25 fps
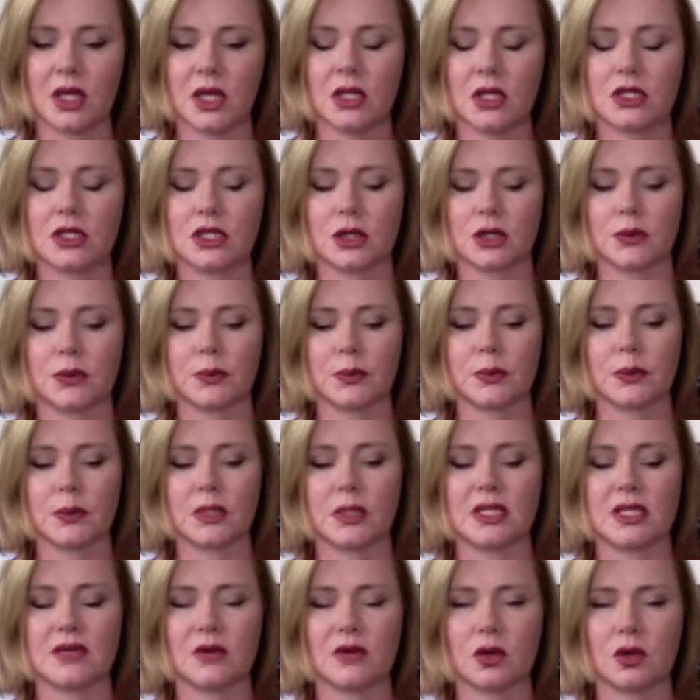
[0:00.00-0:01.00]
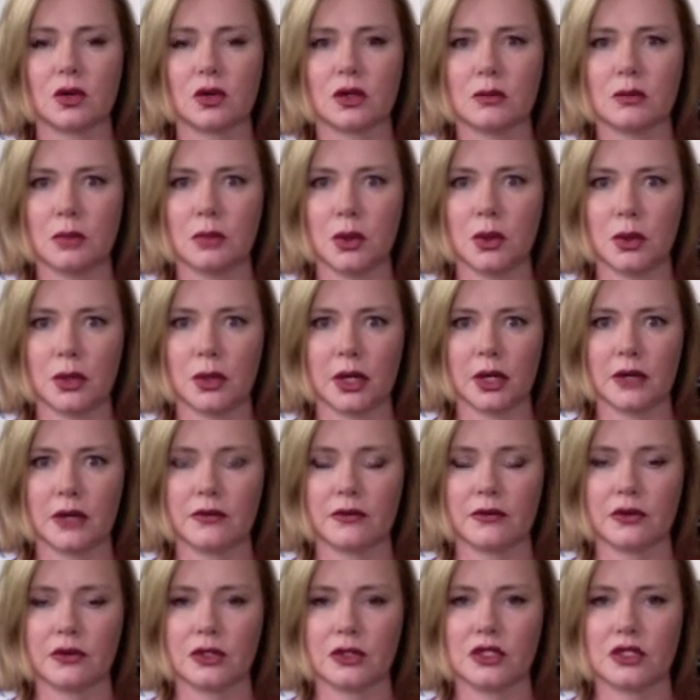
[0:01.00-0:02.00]
So, let's have a look. The murder,
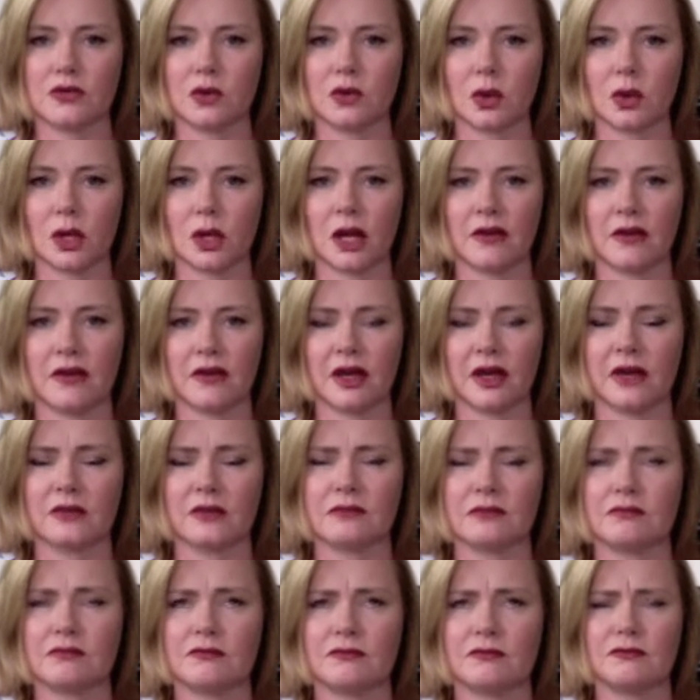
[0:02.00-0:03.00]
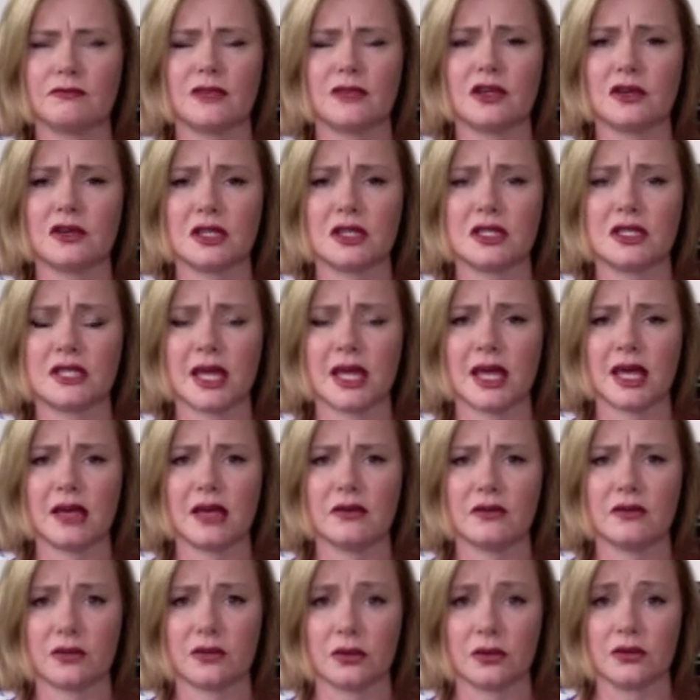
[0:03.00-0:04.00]
first of all. I felt very sad
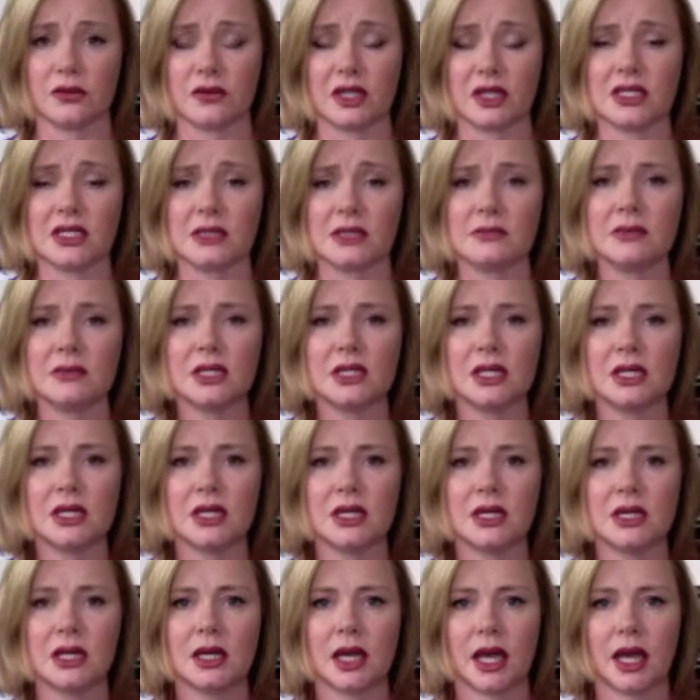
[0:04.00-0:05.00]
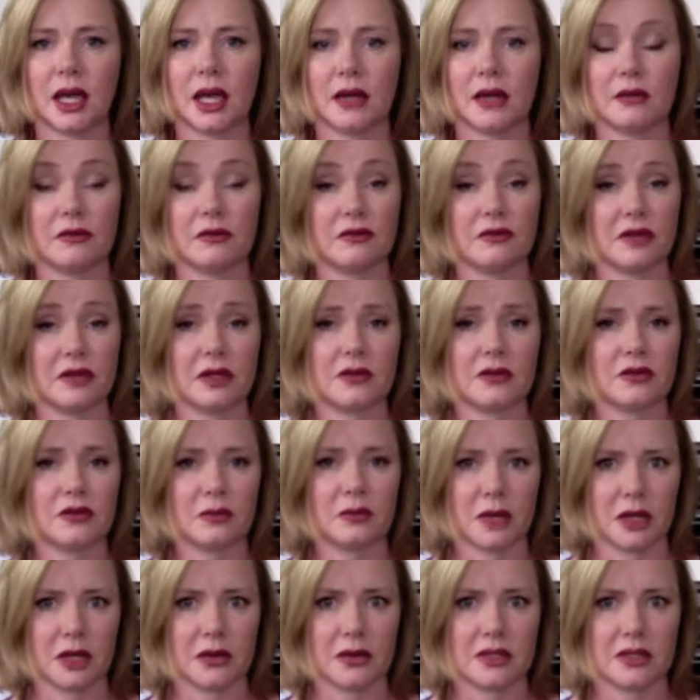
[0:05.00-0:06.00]
for the victim and feared for
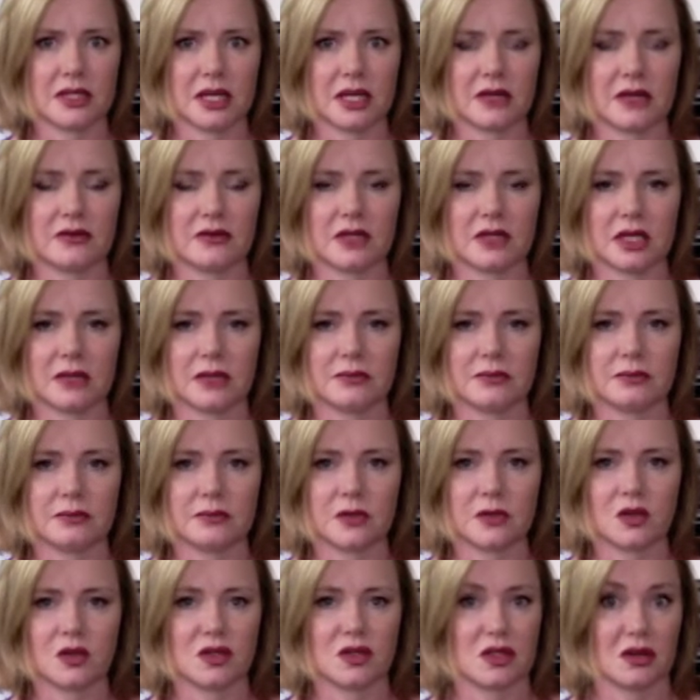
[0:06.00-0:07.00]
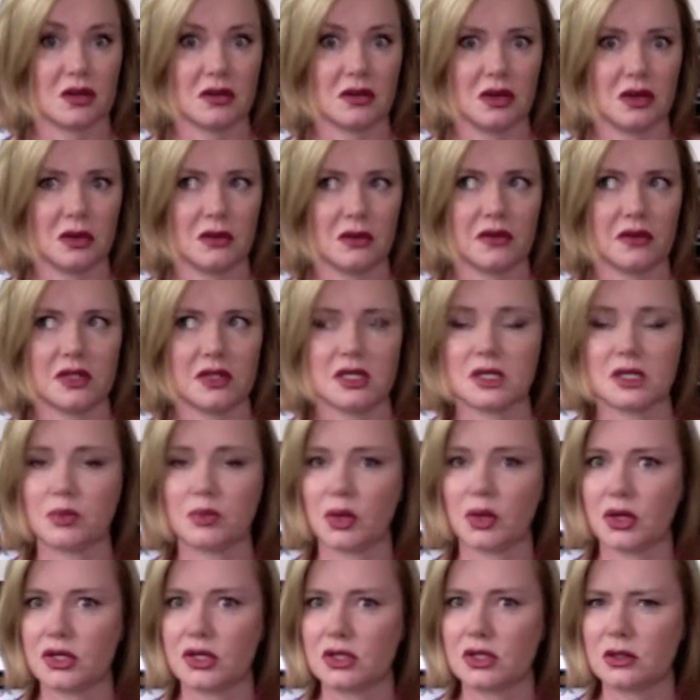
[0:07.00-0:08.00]
my own safety, because I don't know if this is
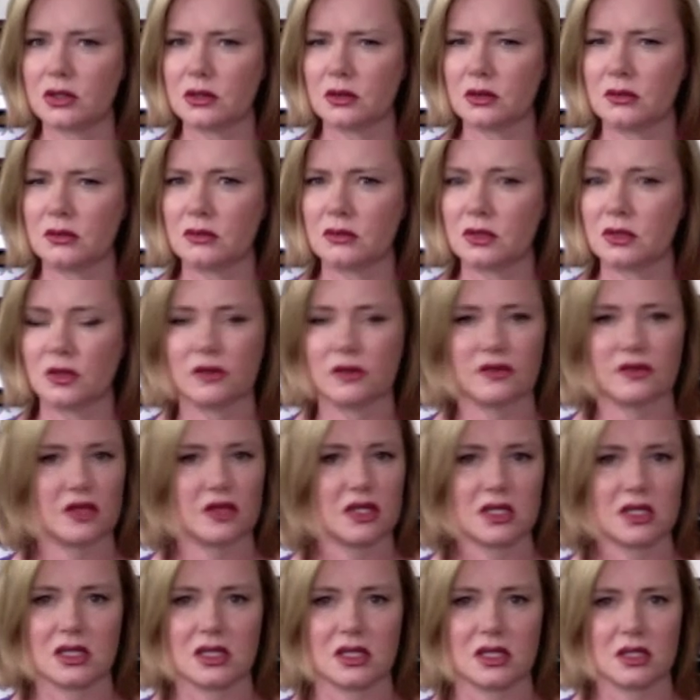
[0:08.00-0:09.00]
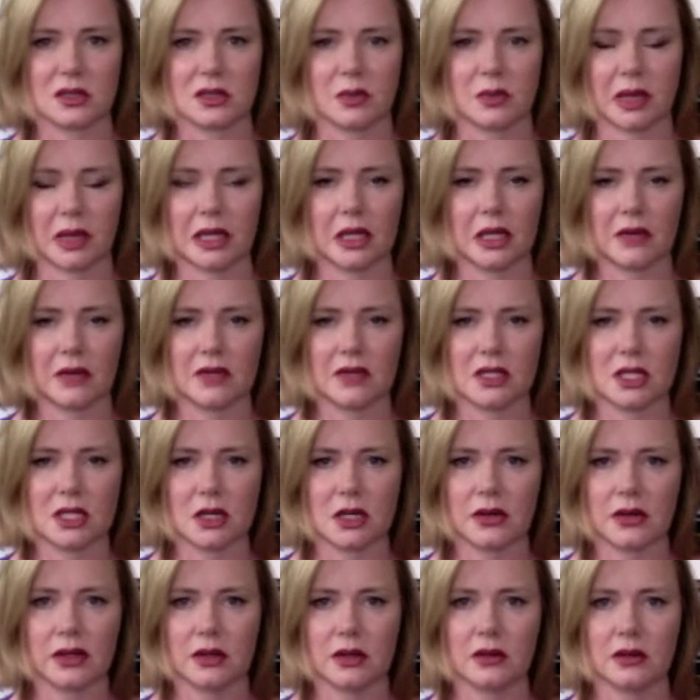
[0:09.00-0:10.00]
personal or if this is the beginning of a
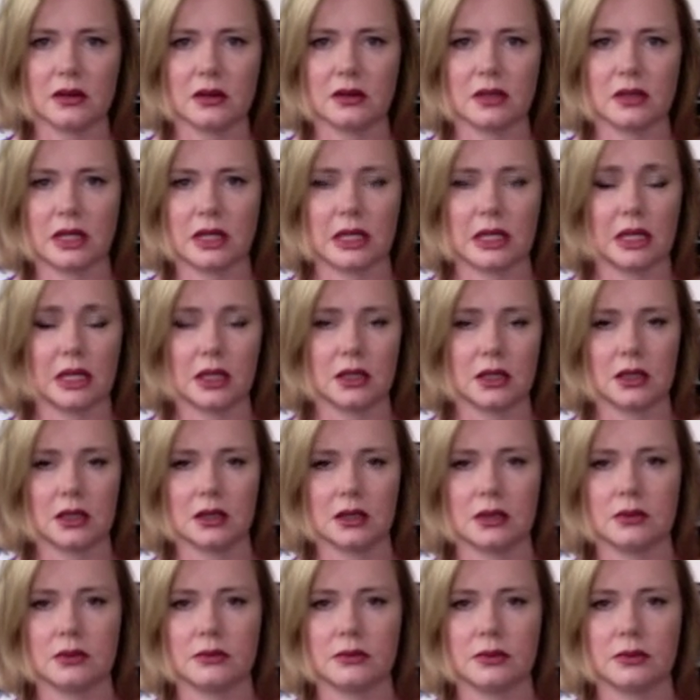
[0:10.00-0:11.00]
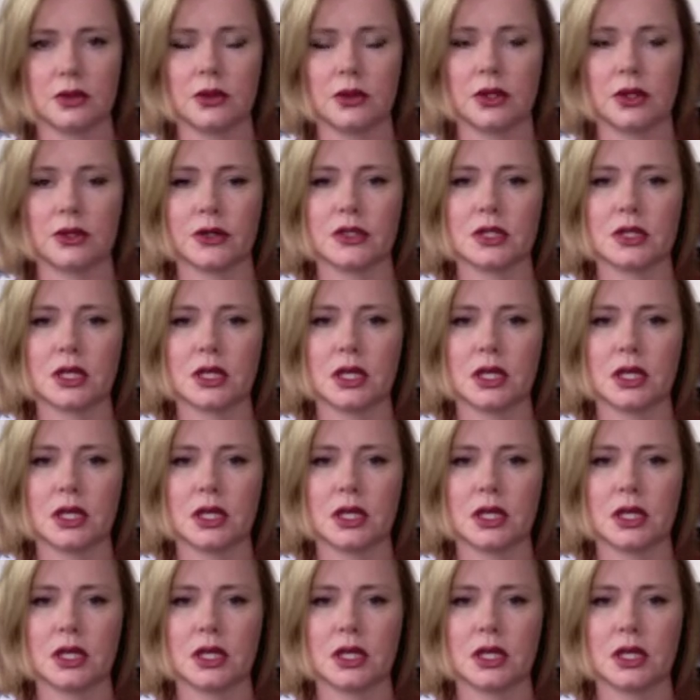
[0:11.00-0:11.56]
serial killer, who knows.